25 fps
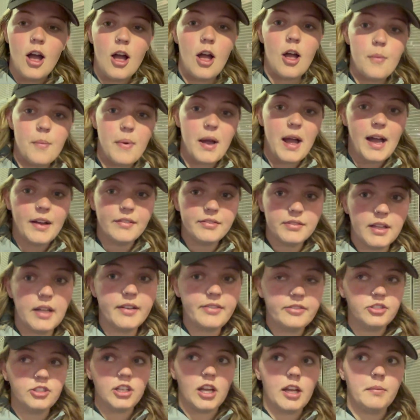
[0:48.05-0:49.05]
Um, I have
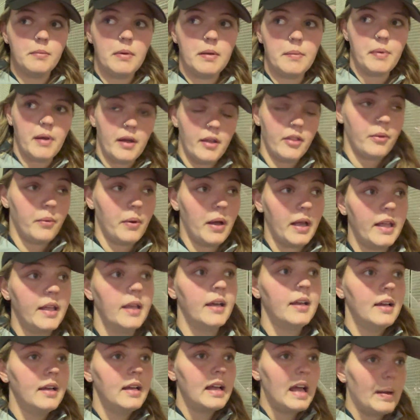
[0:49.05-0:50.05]
left Jamie, by the way.
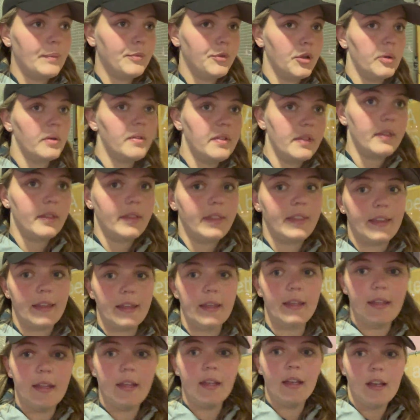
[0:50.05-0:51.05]
I'm doing
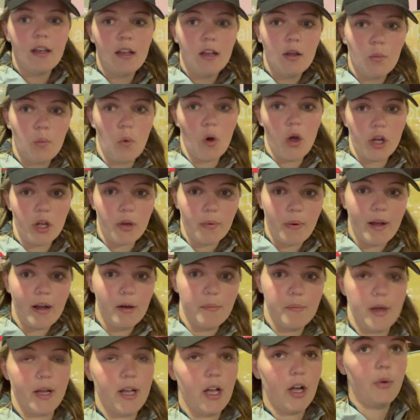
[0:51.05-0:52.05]
the Workaway on
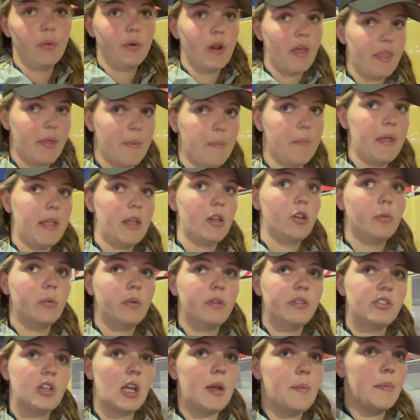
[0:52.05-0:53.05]
my own and then meeting up
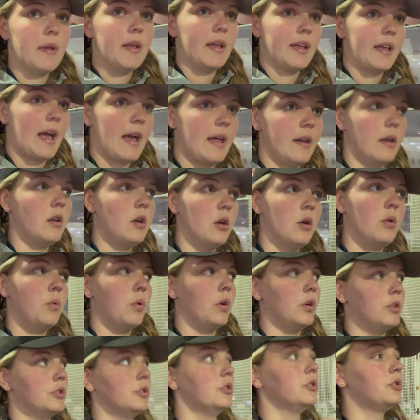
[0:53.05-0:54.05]
with Jamie again
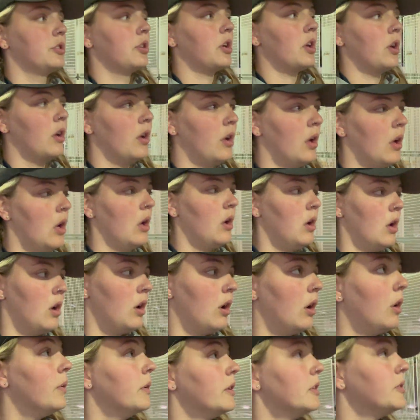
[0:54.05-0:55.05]
once.
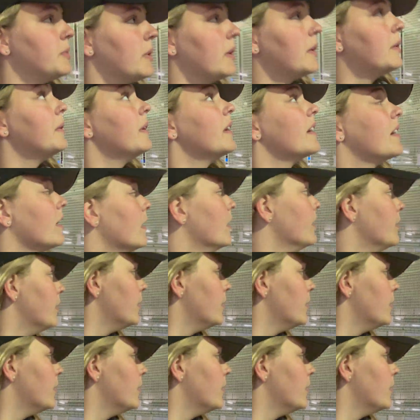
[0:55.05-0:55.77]
Which way do I go?